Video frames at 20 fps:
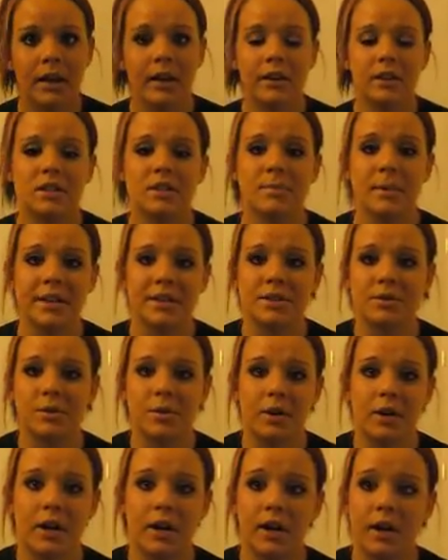here's my
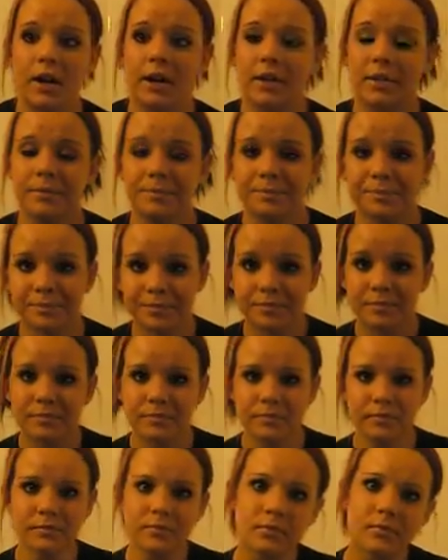story.
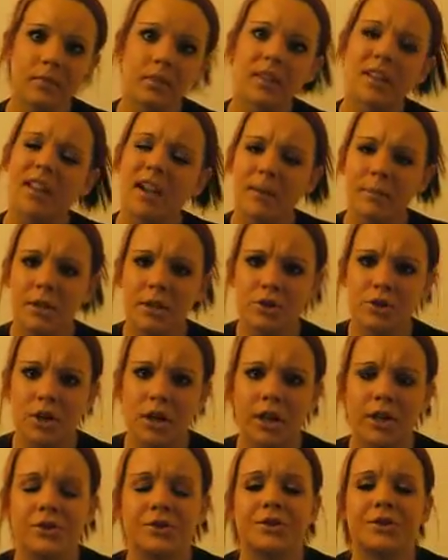I've been a
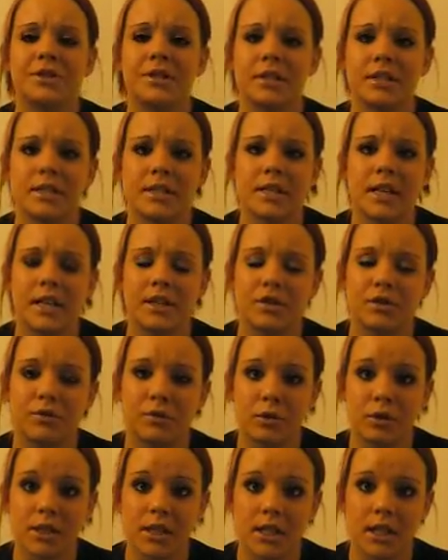drug user since the age of 14.